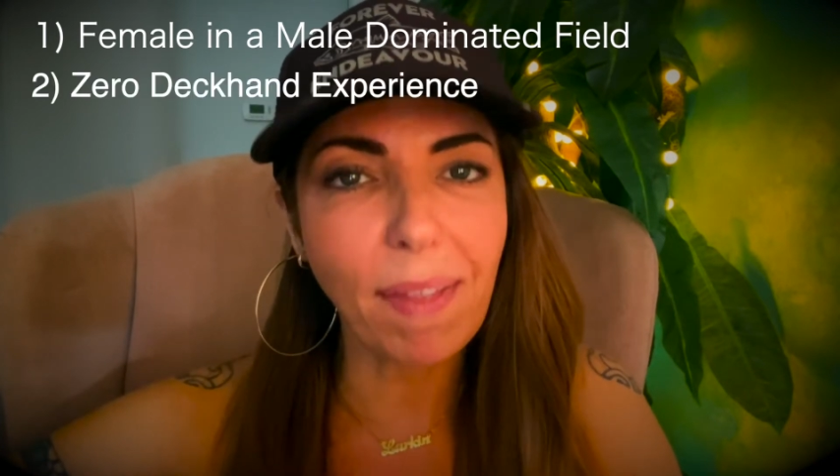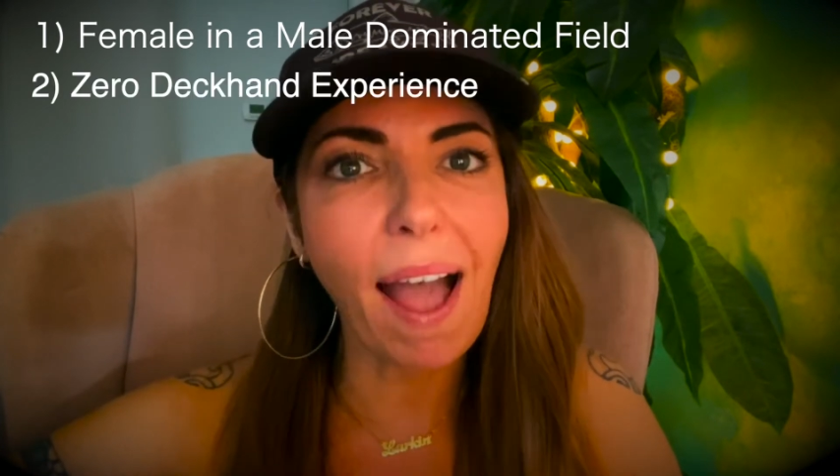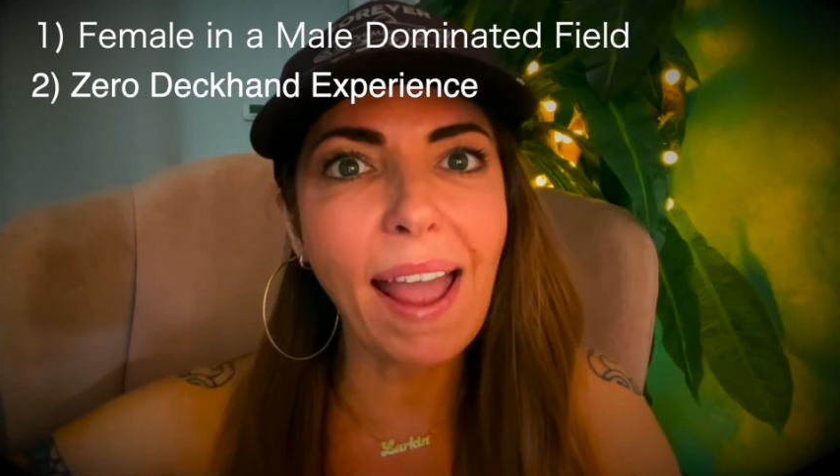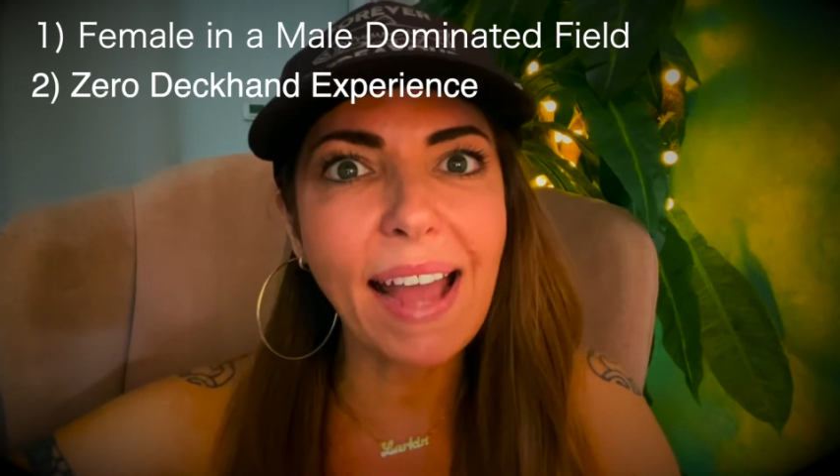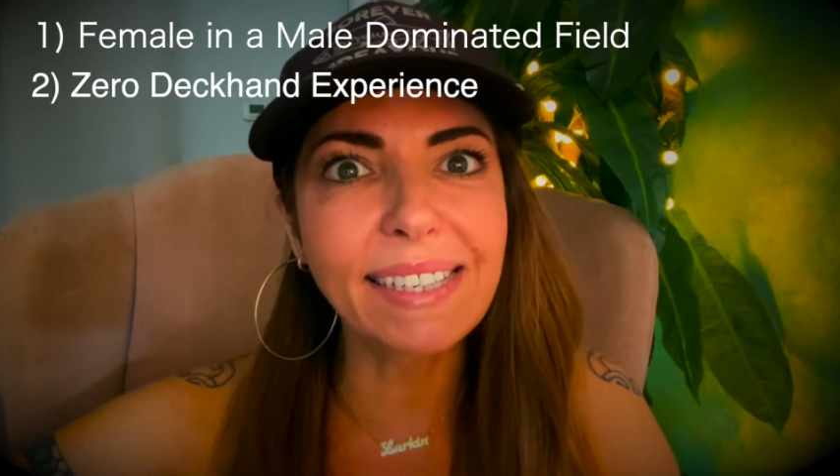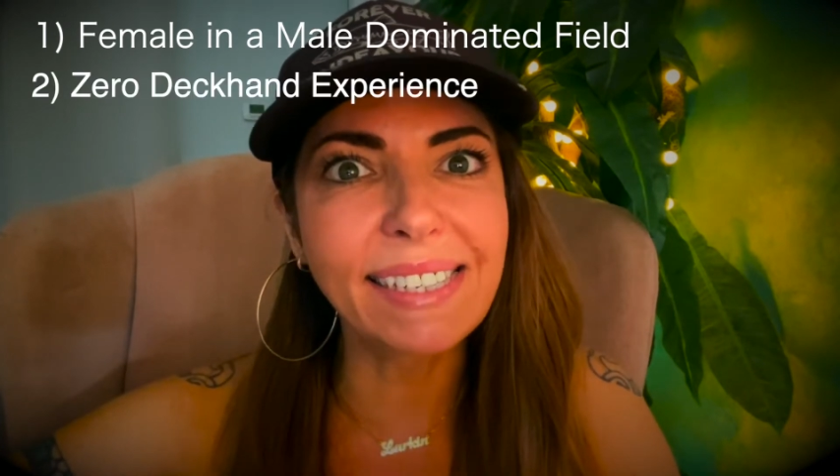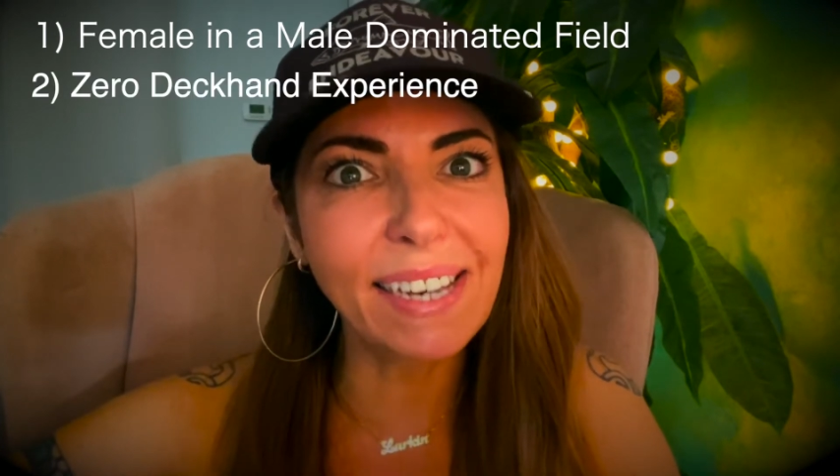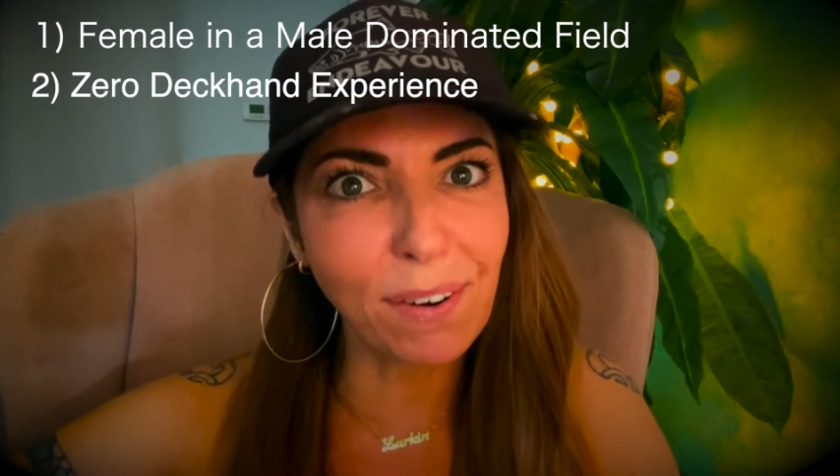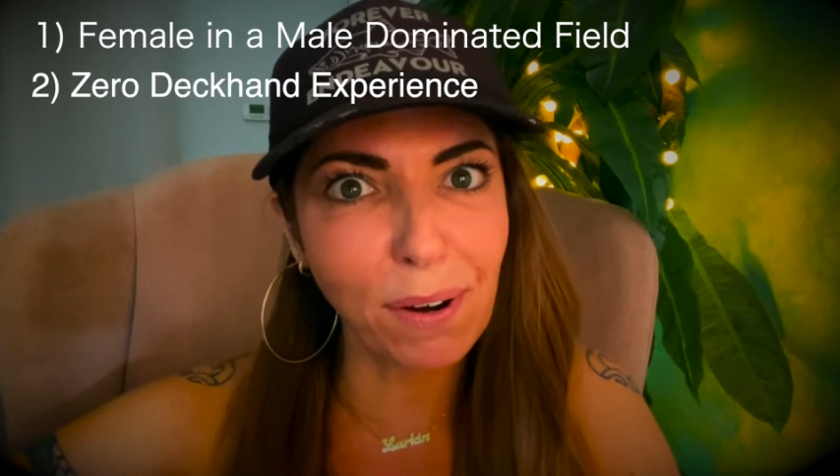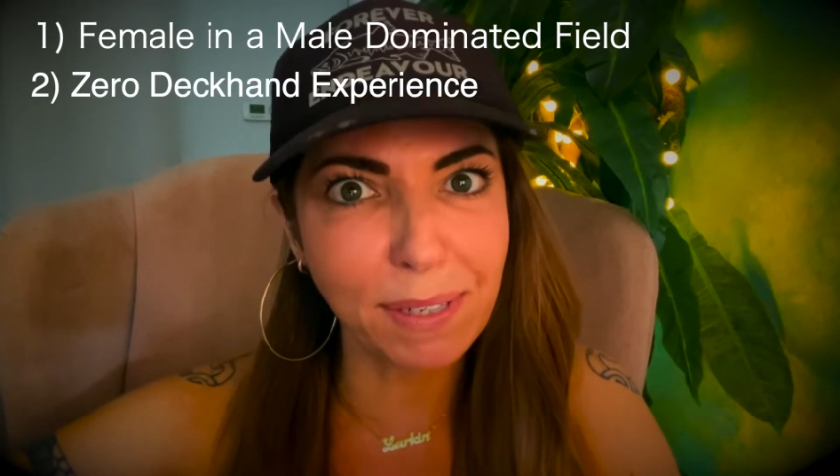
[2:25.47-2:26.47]
I had
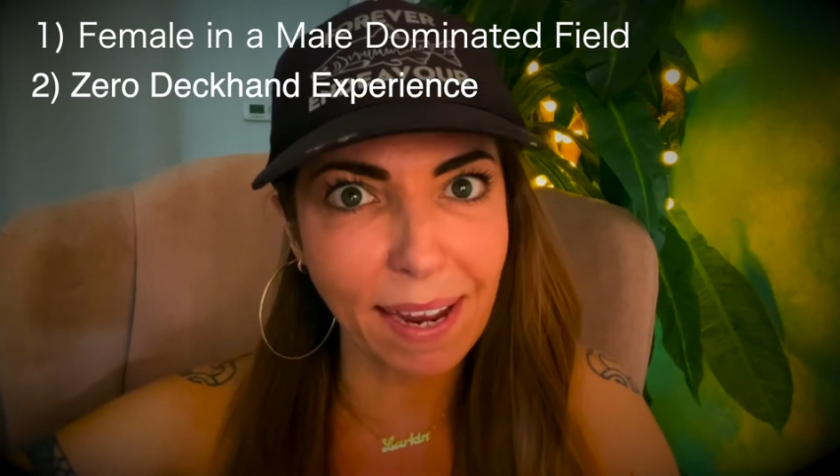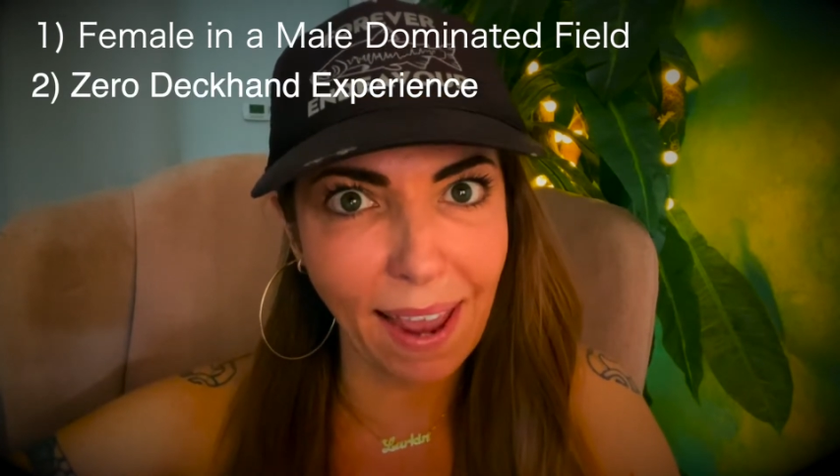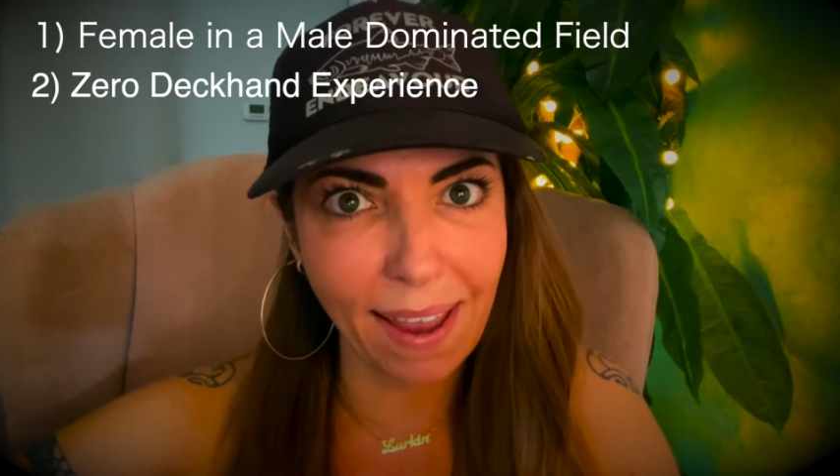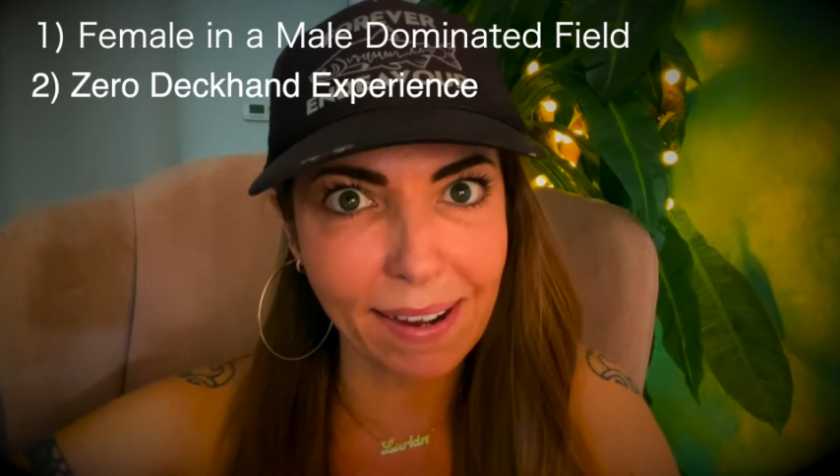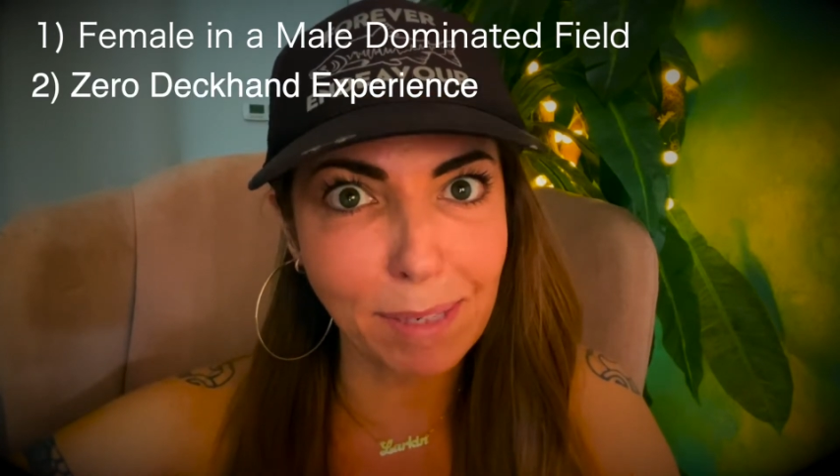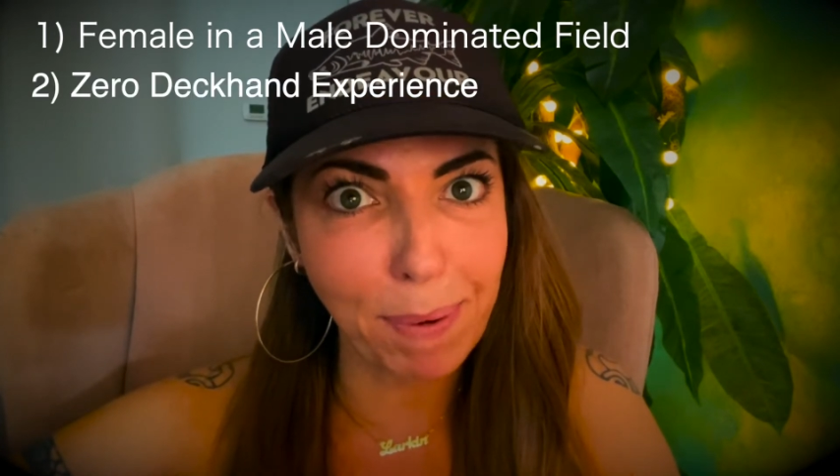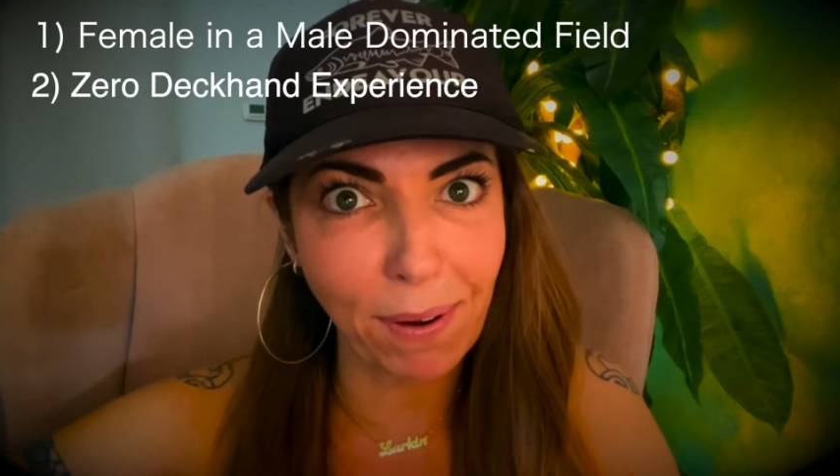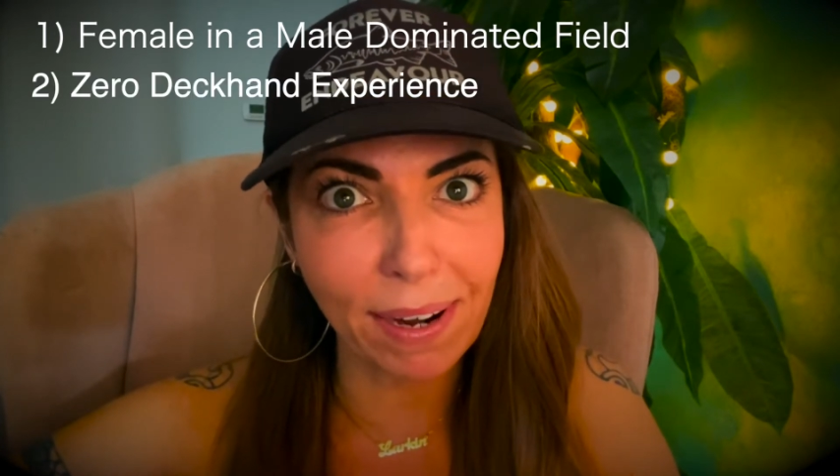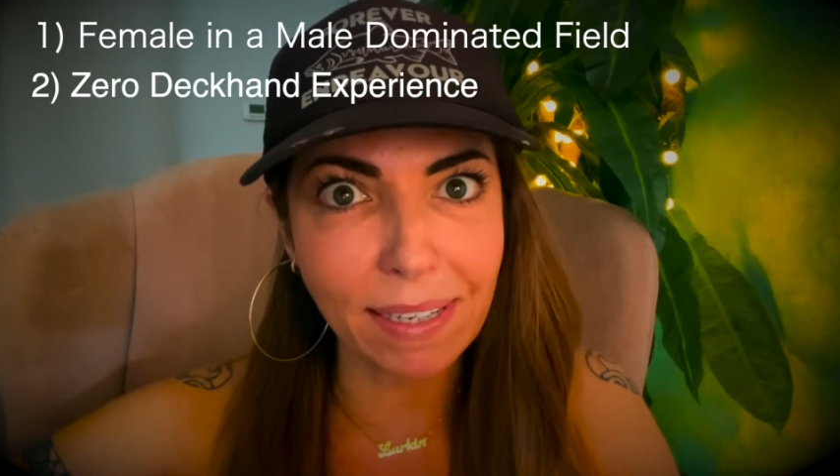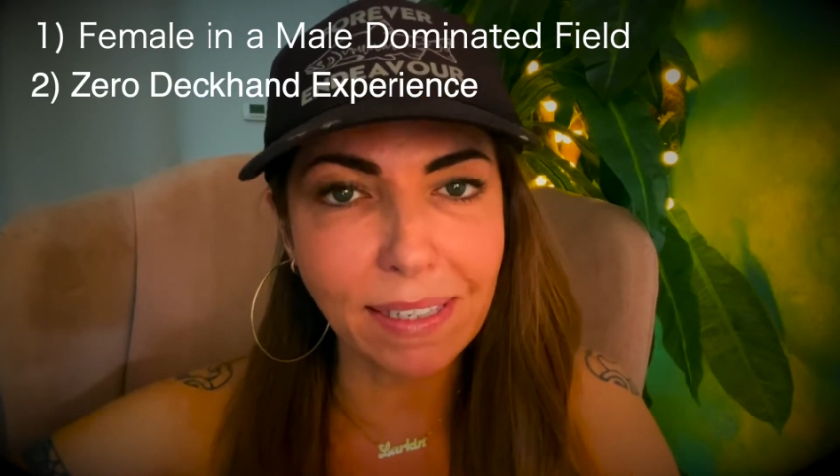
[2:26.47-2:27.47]
0 deckhand
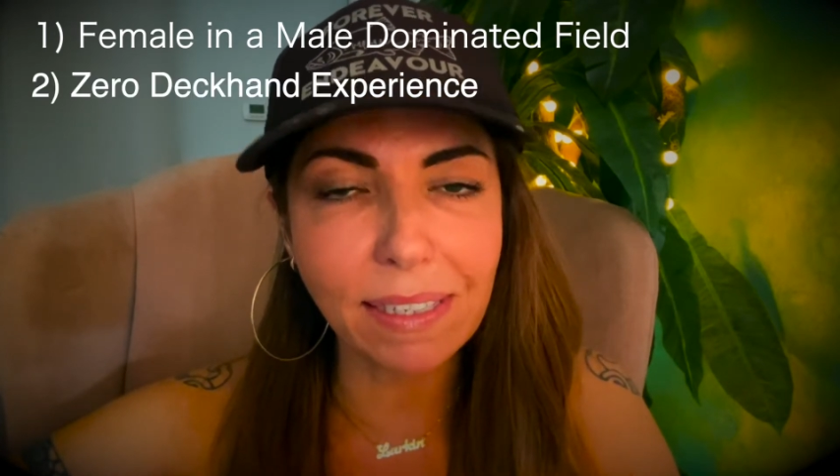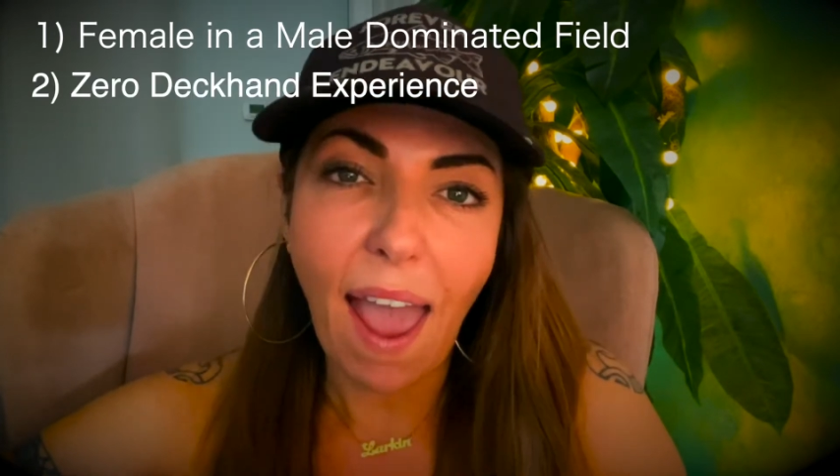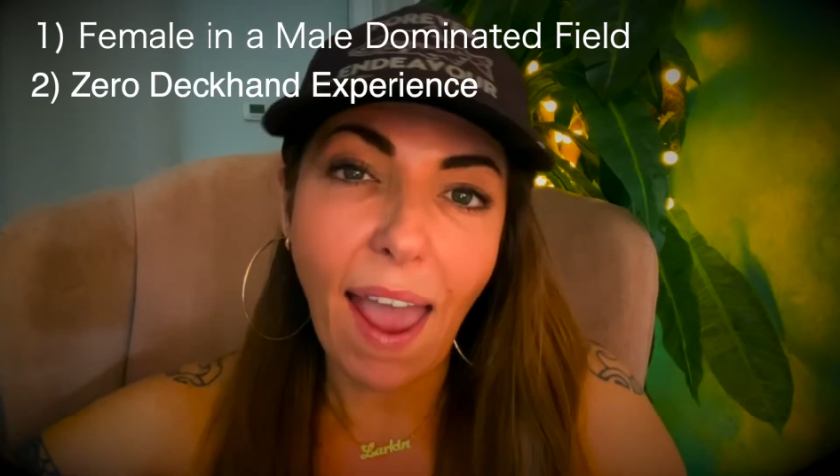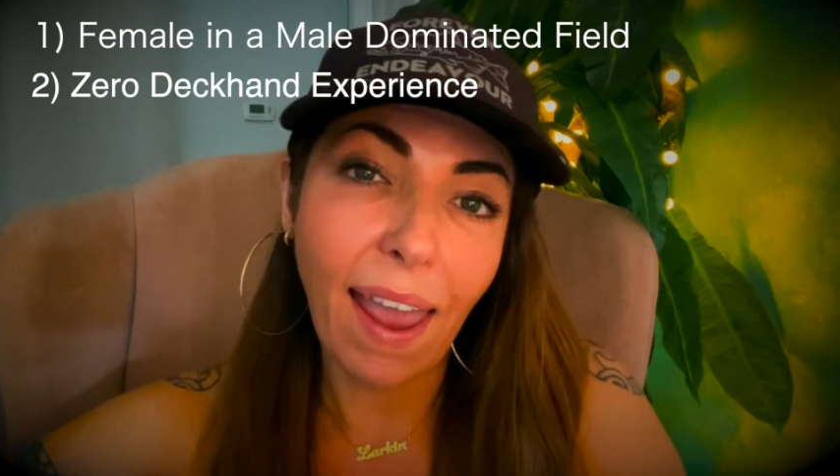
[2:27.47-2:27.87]
experience.